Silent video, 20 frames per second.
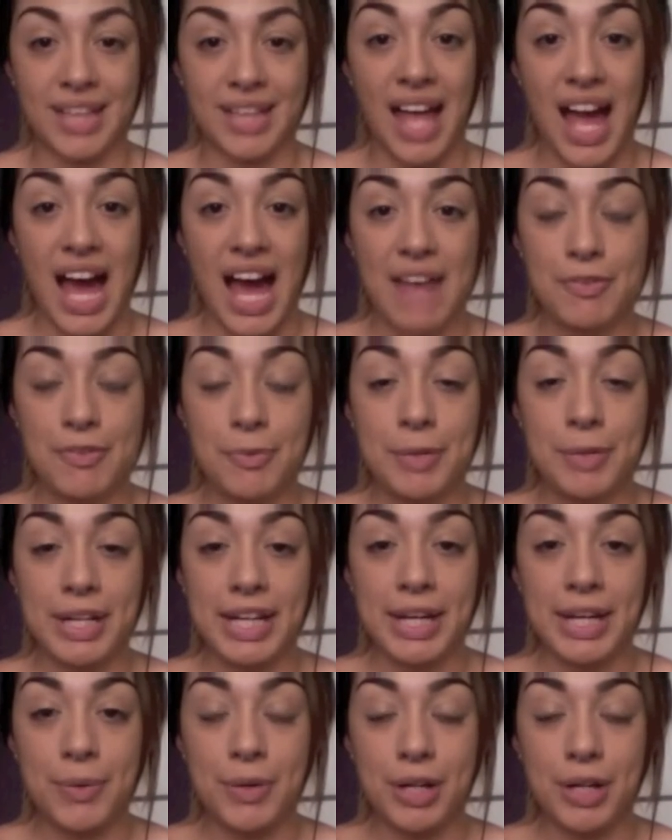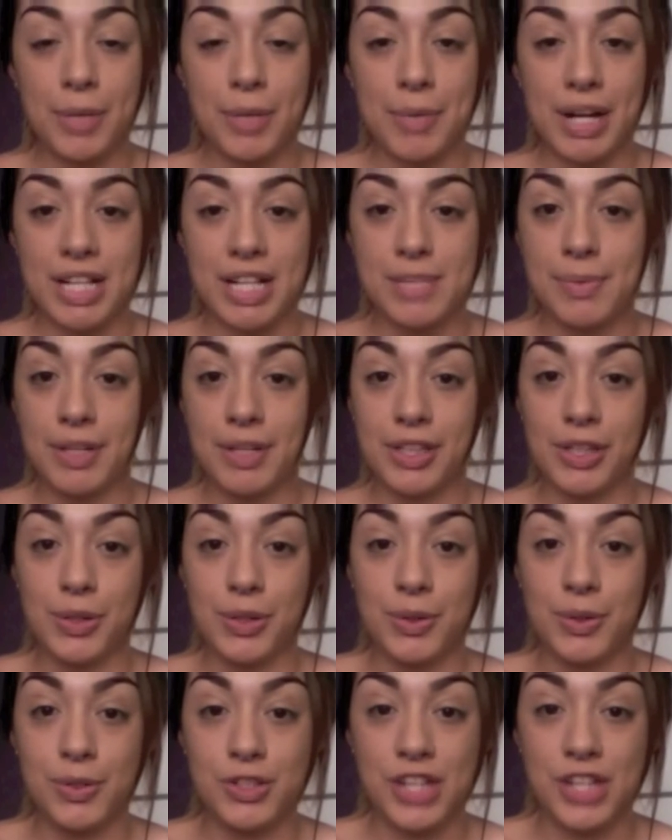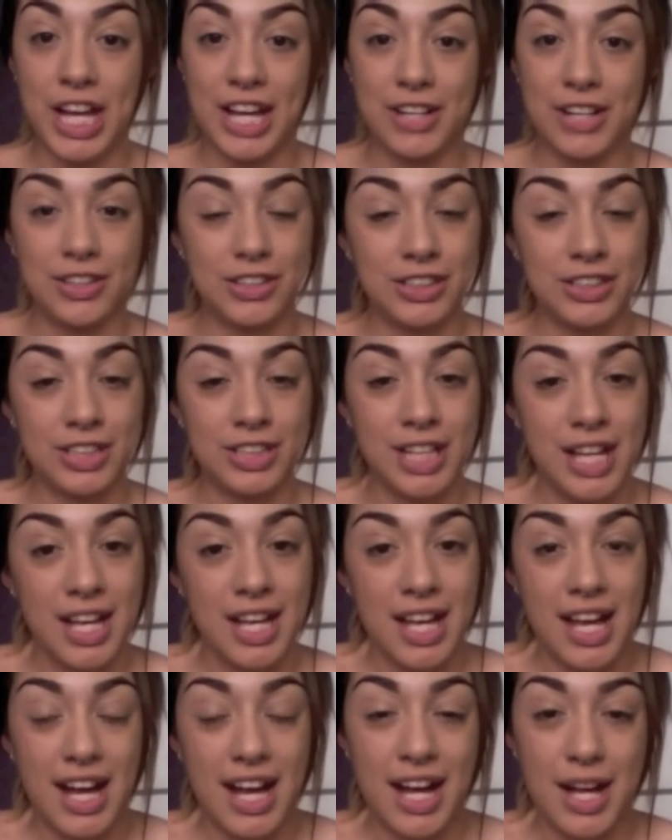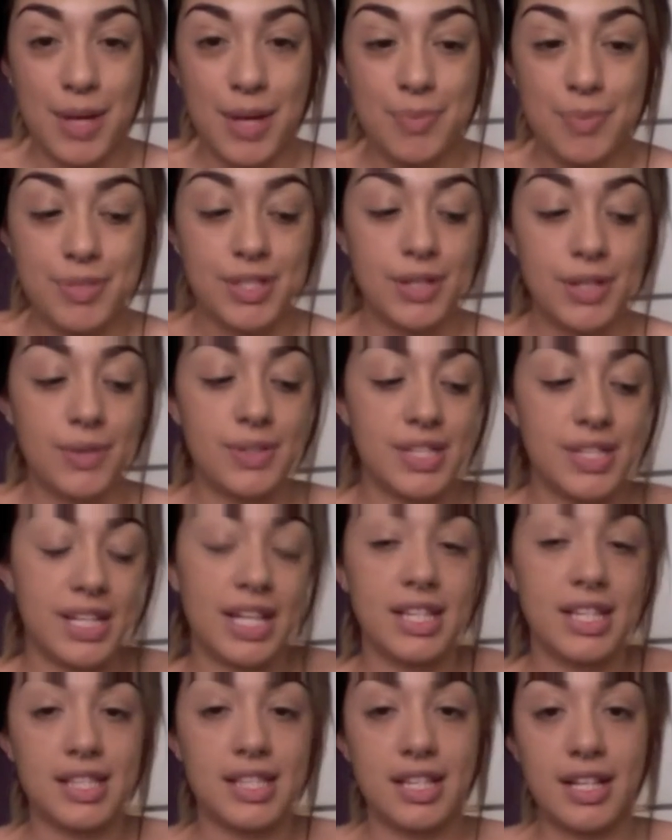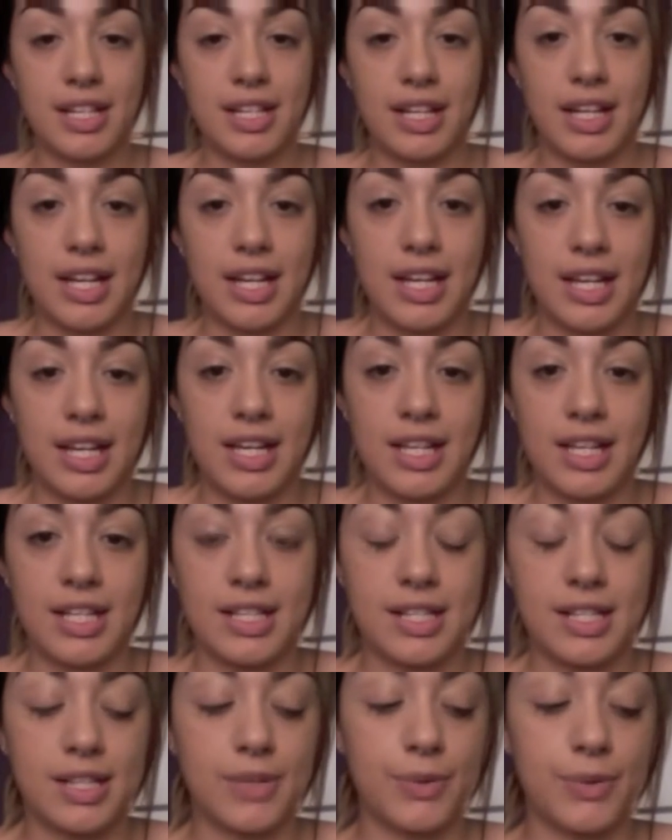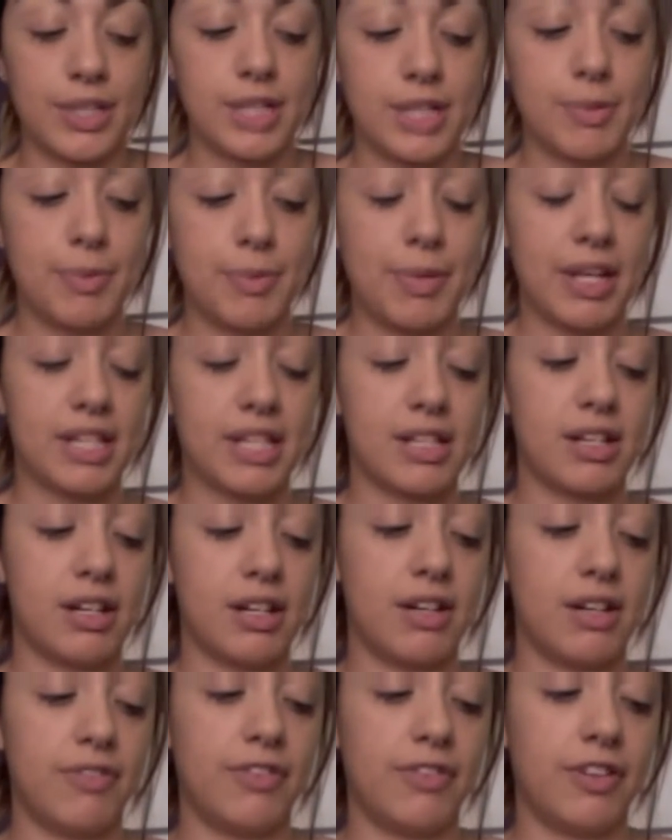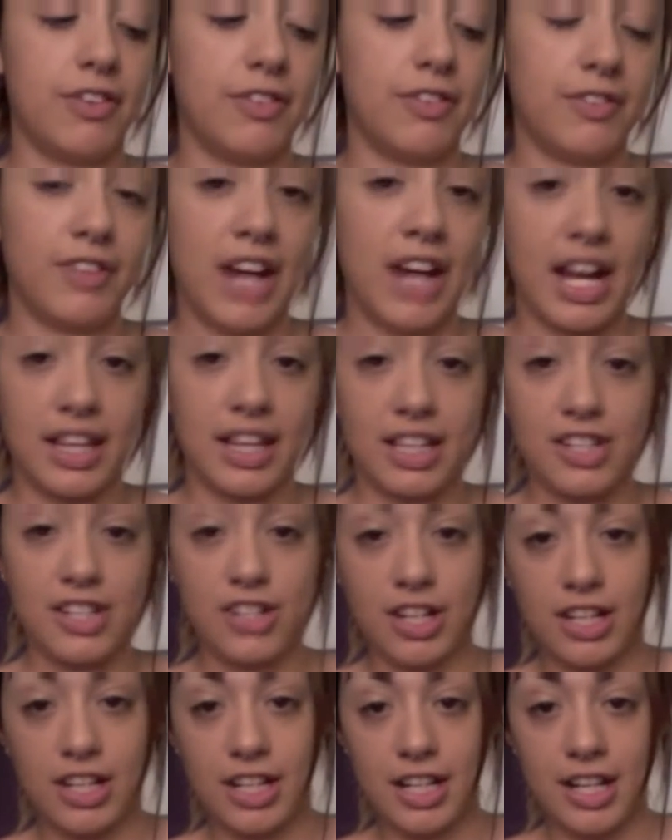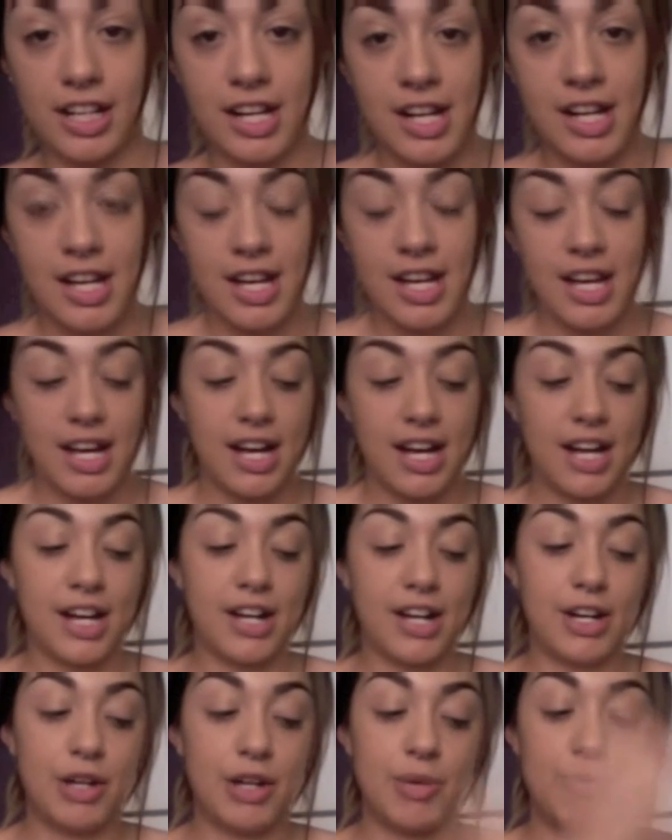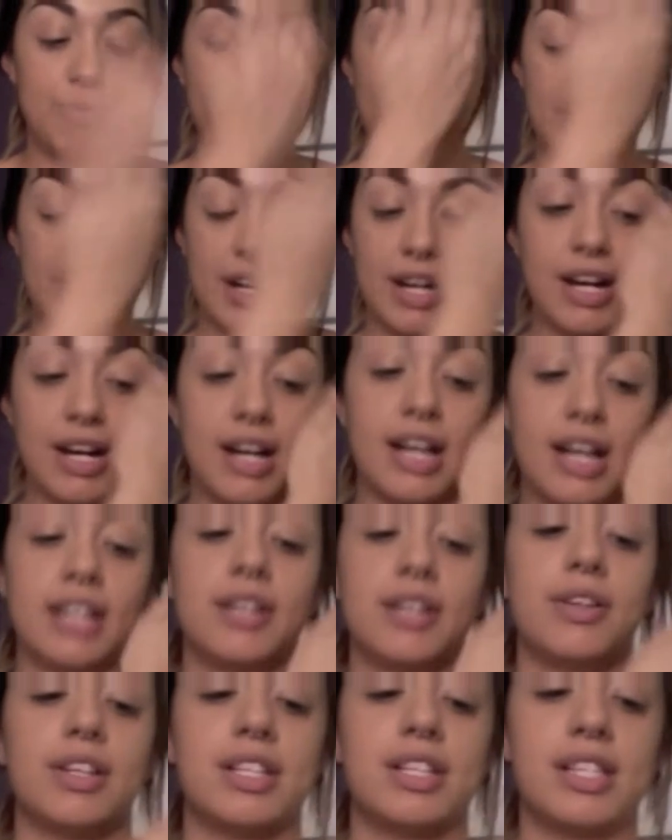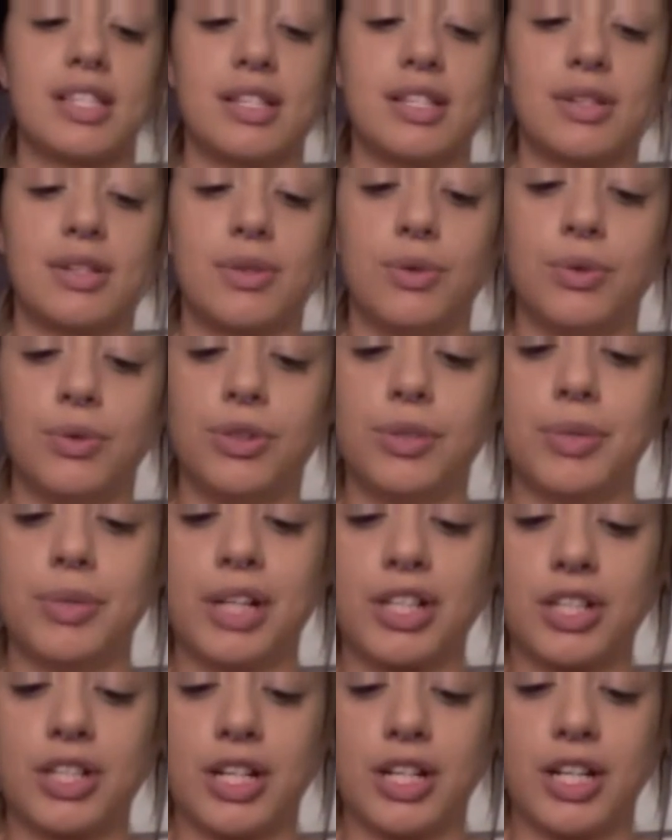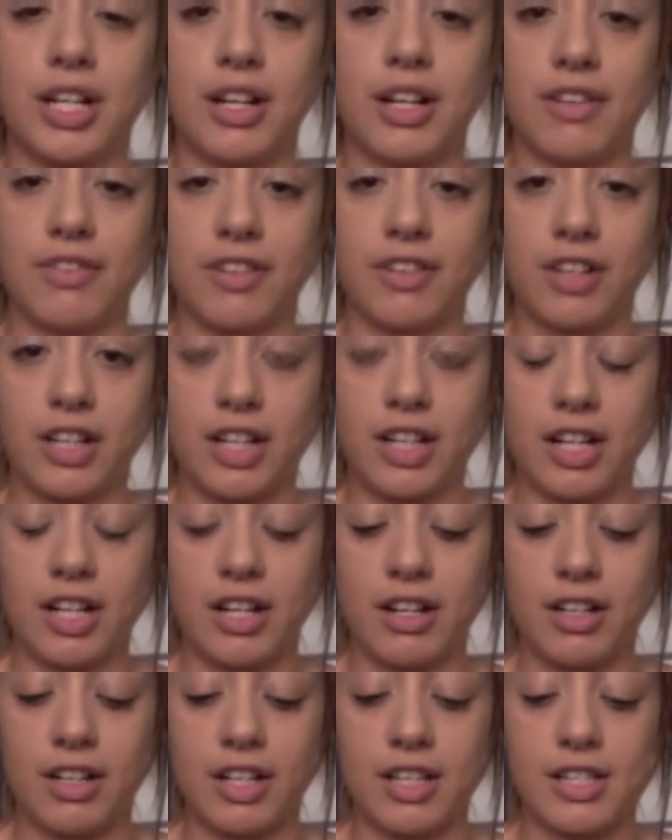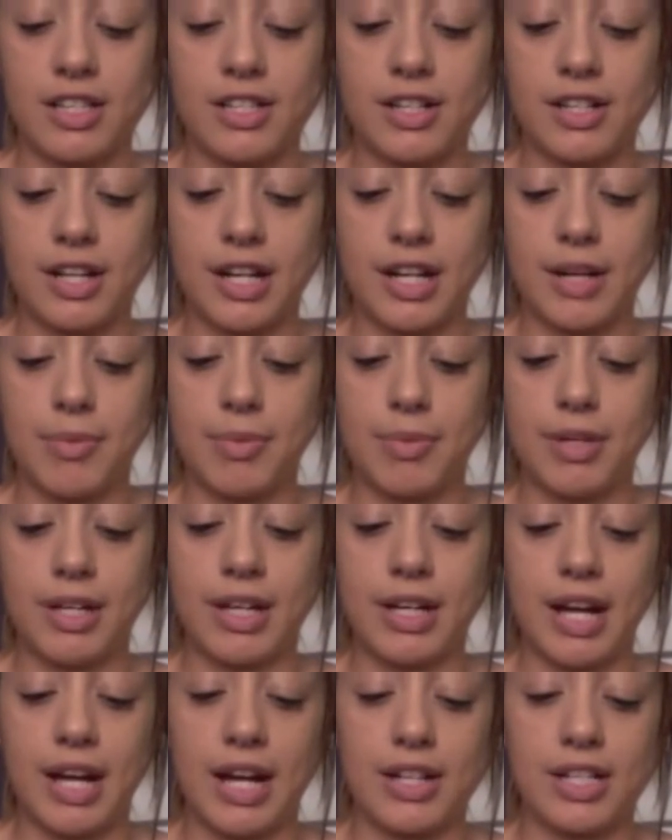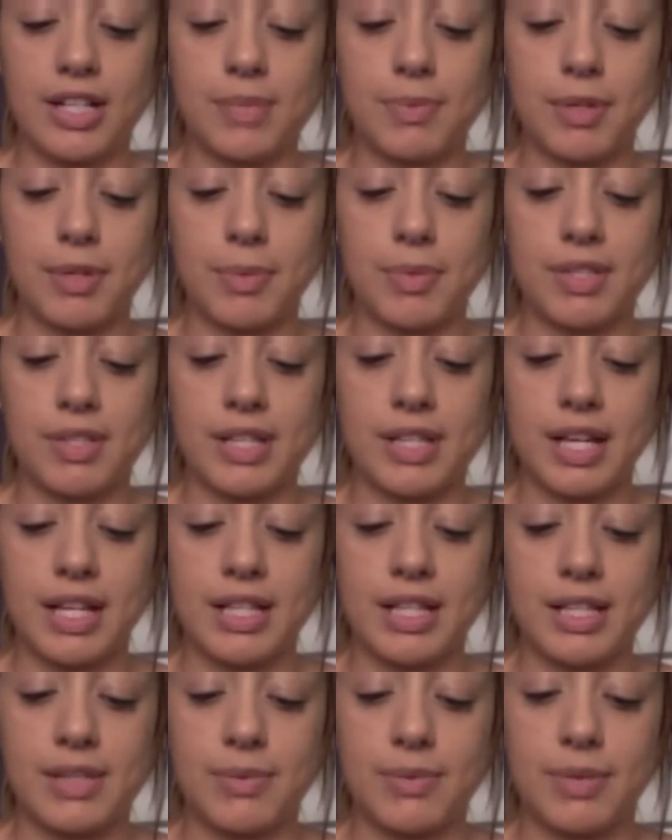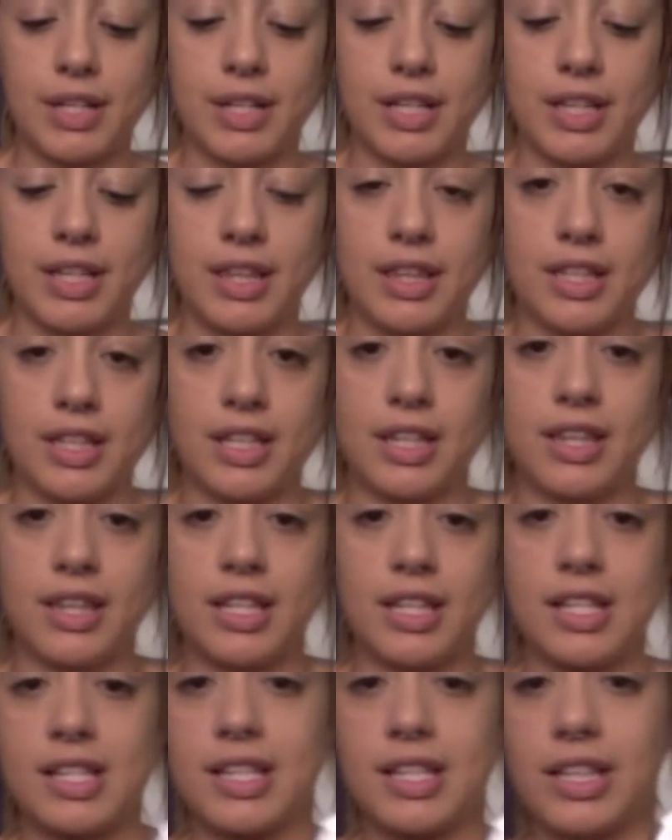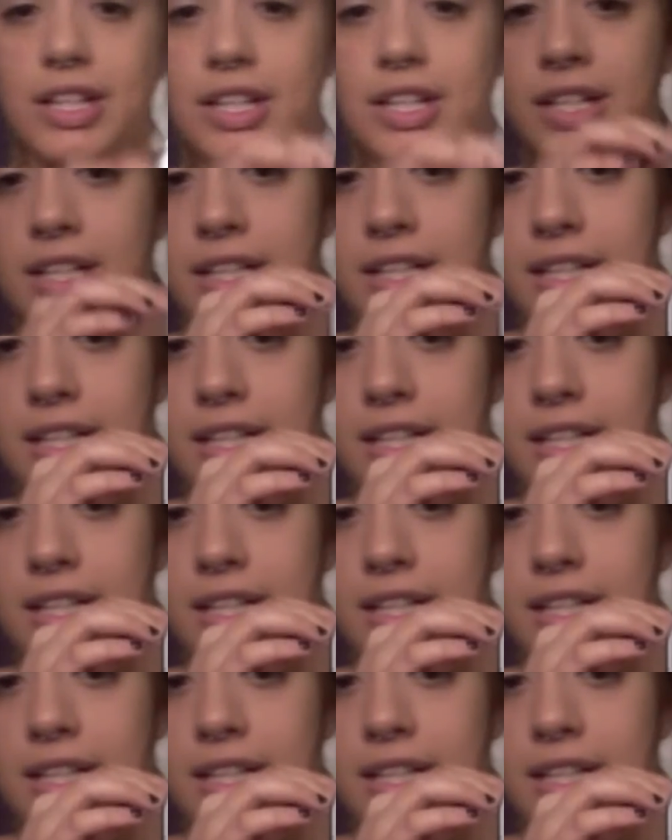Hi everybody, welcome back to my new channel. So today's look is going to be based off of Kylie Jenner. I know this is an older picture of her on Instagram, but I've just been obsessed with this look